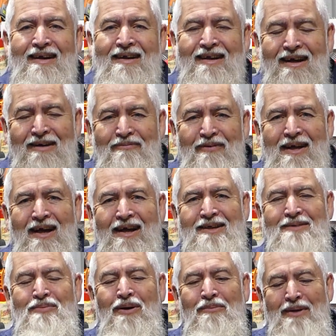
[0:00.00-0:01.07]
That video
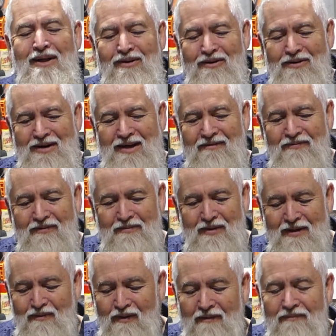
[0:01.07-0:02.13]
is probably long enough with
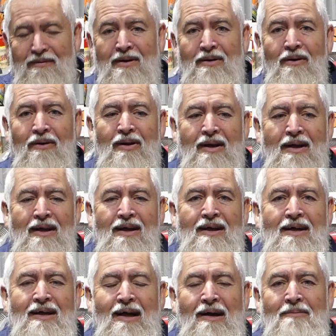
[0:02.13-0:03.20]
me waffling
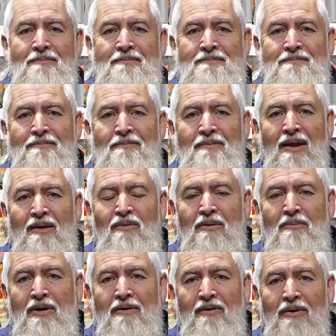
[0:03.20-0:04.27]
on.
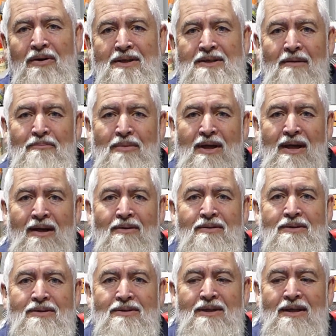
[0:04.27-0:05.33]
We'll move on to something
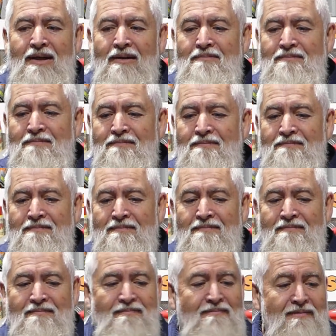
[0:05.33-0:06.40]
else.
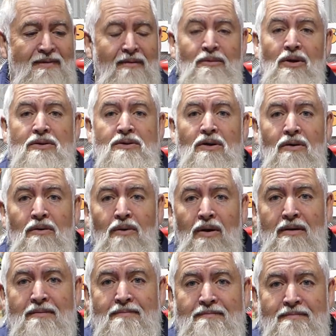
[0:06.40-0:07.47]
Not sure
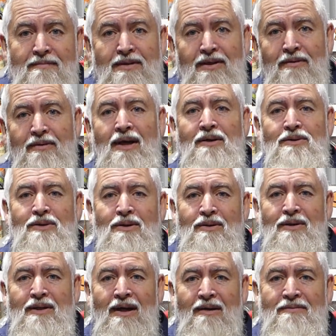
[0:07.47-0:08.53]
what. You'll know
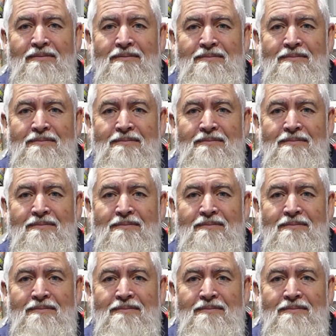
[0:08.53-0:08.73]
soon enough.